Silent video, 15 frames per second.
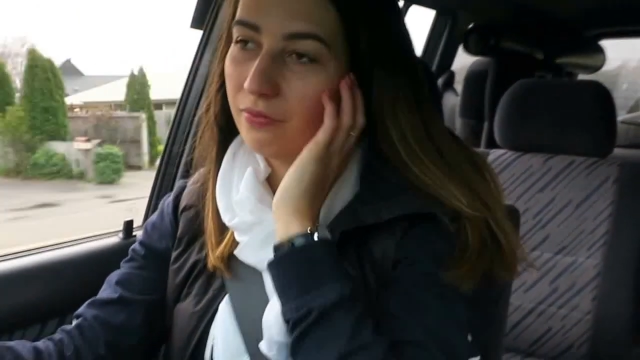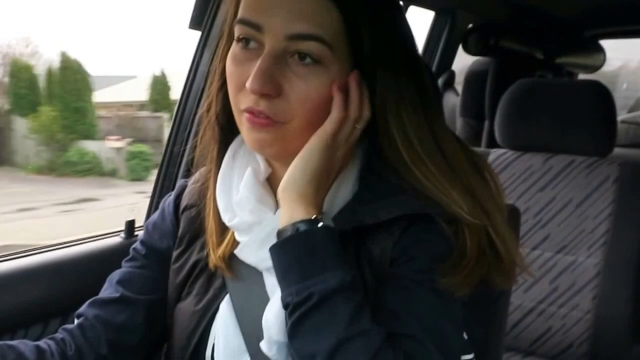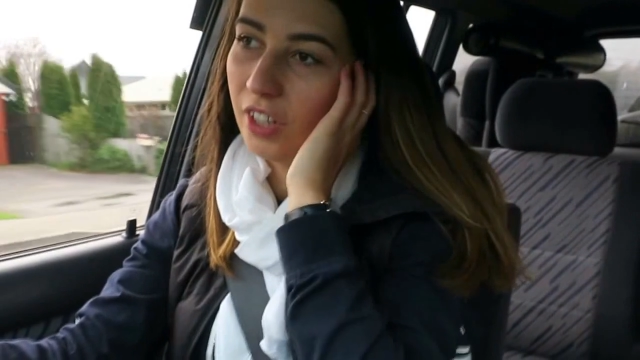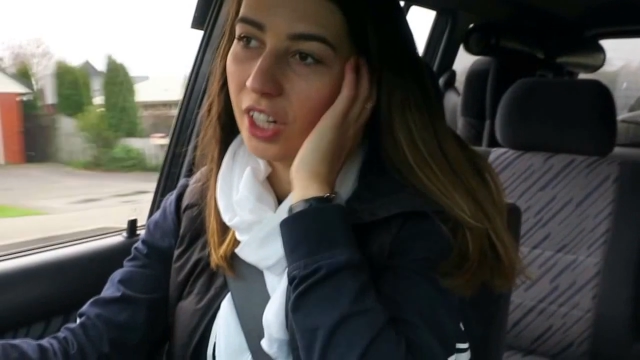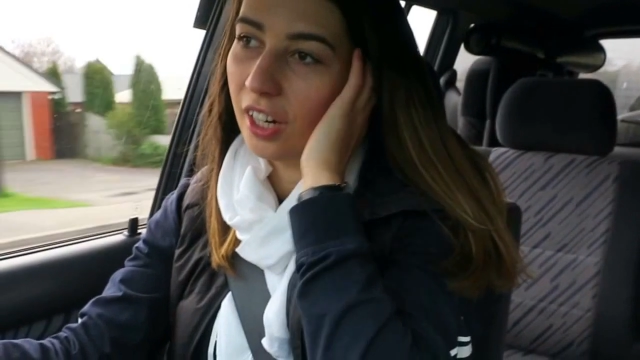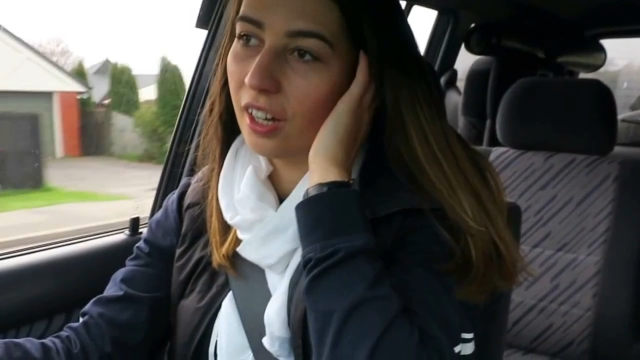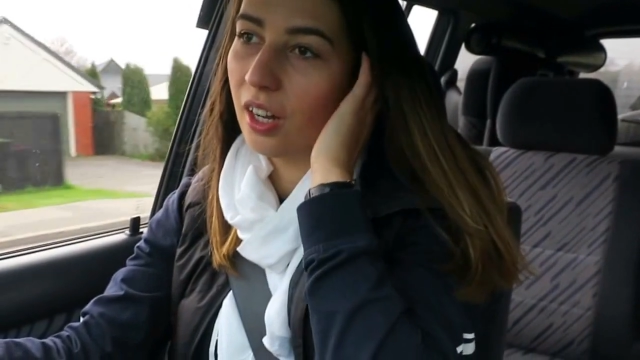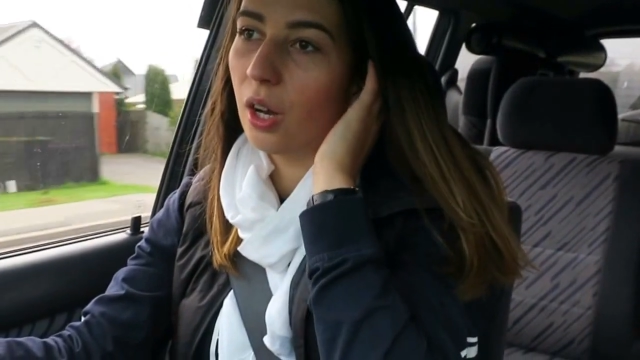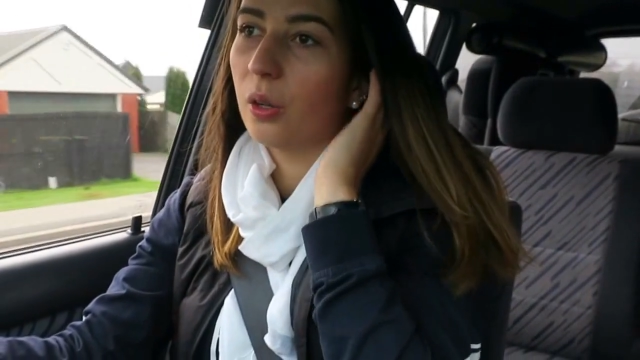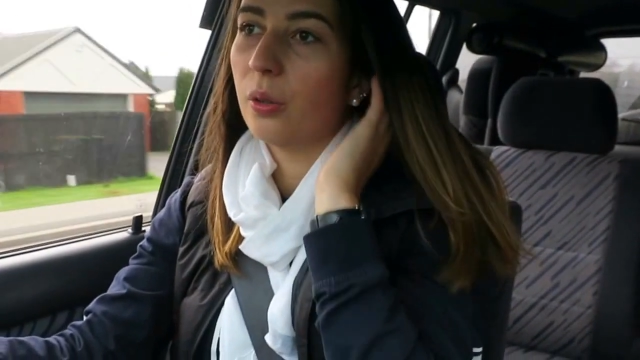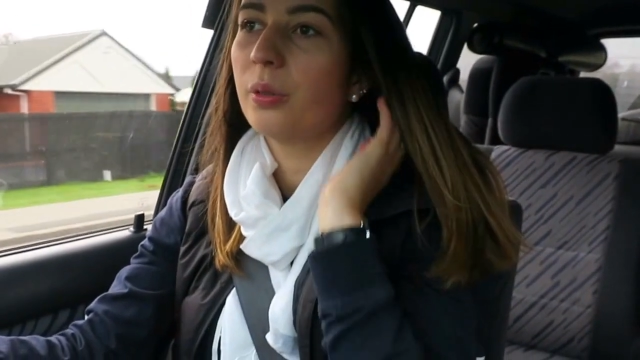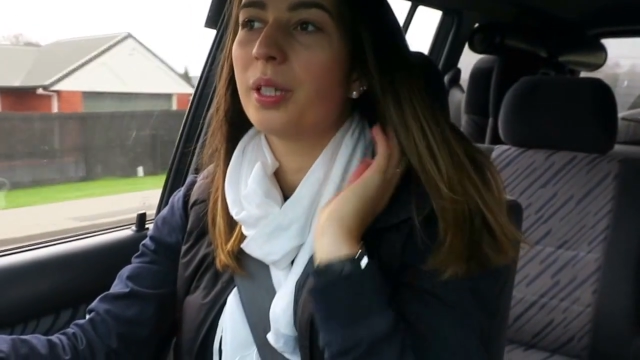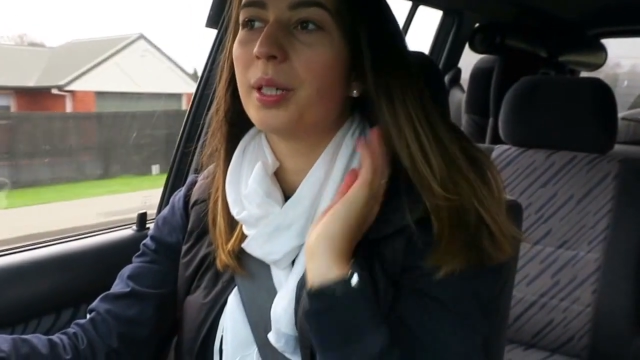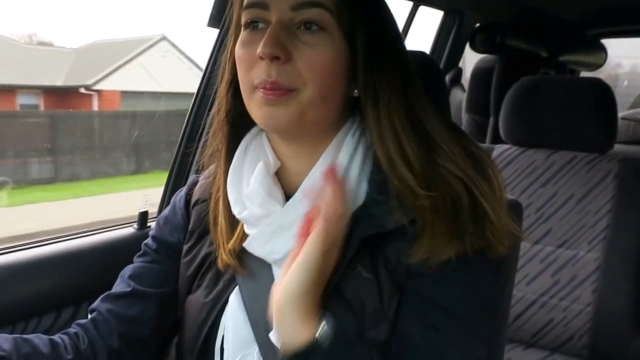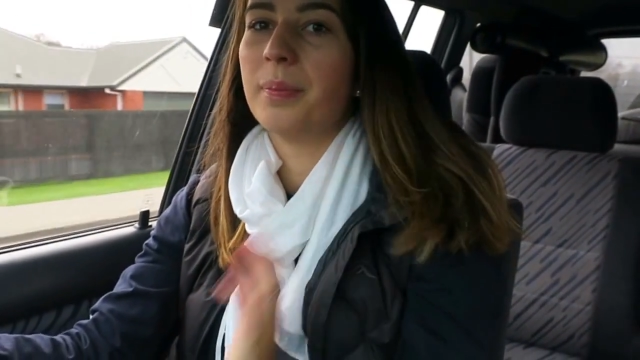very
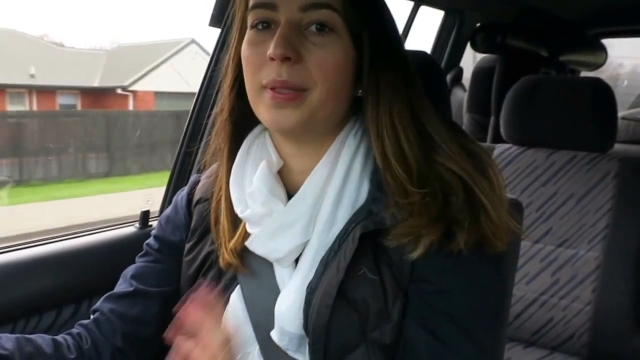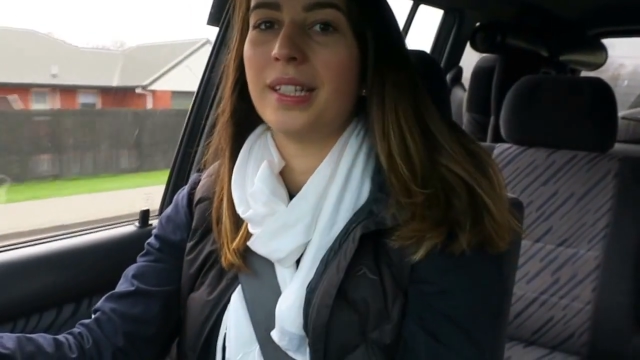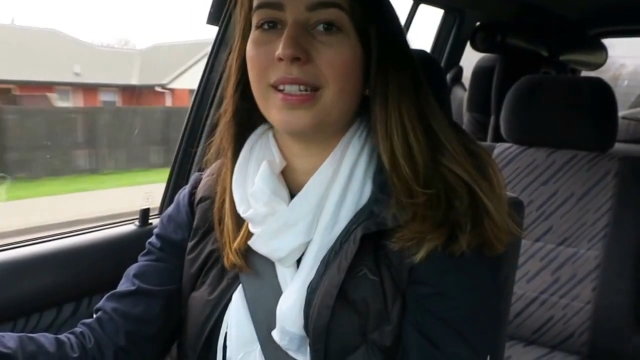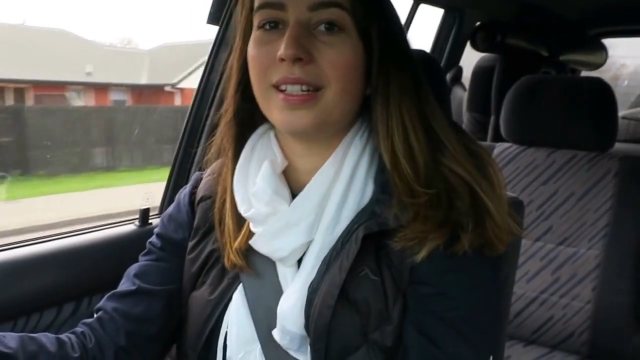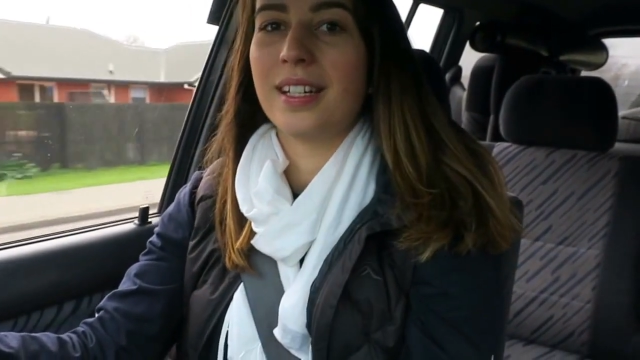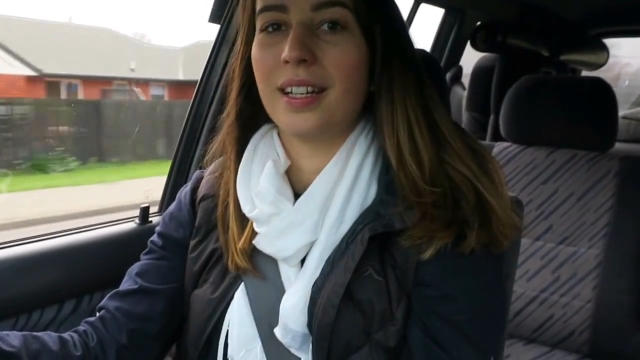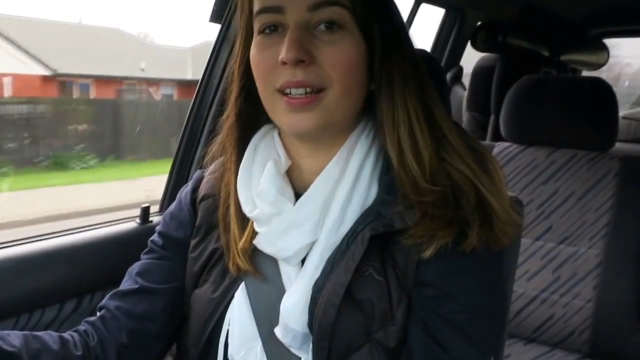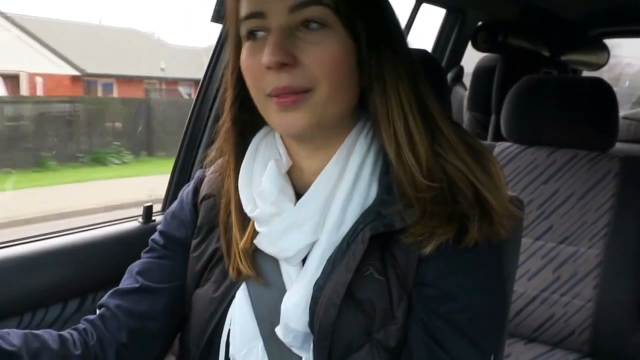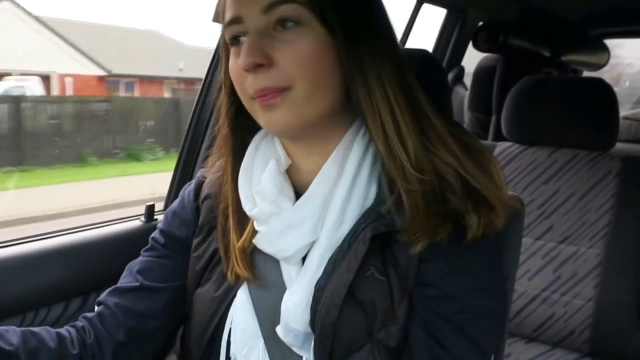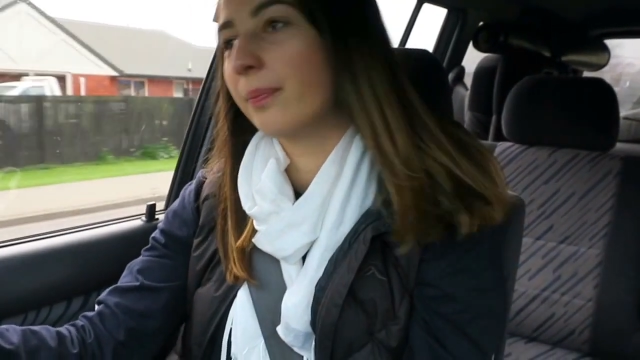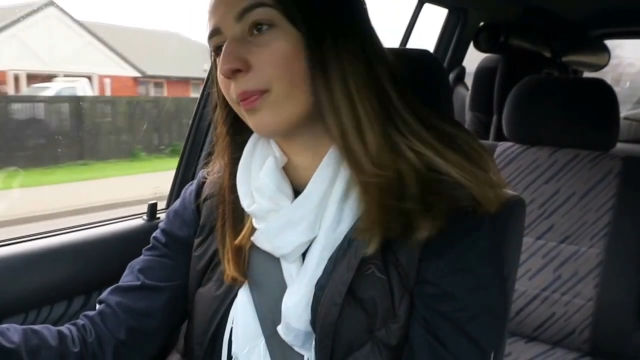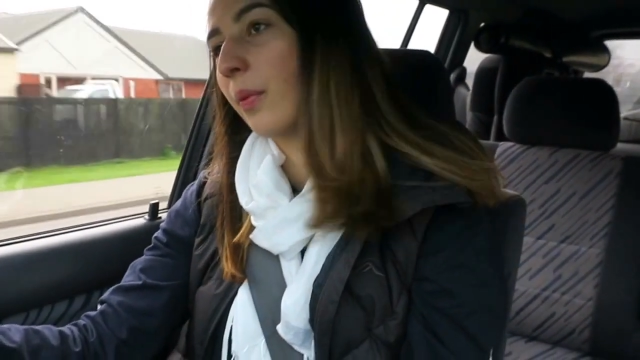cold compared to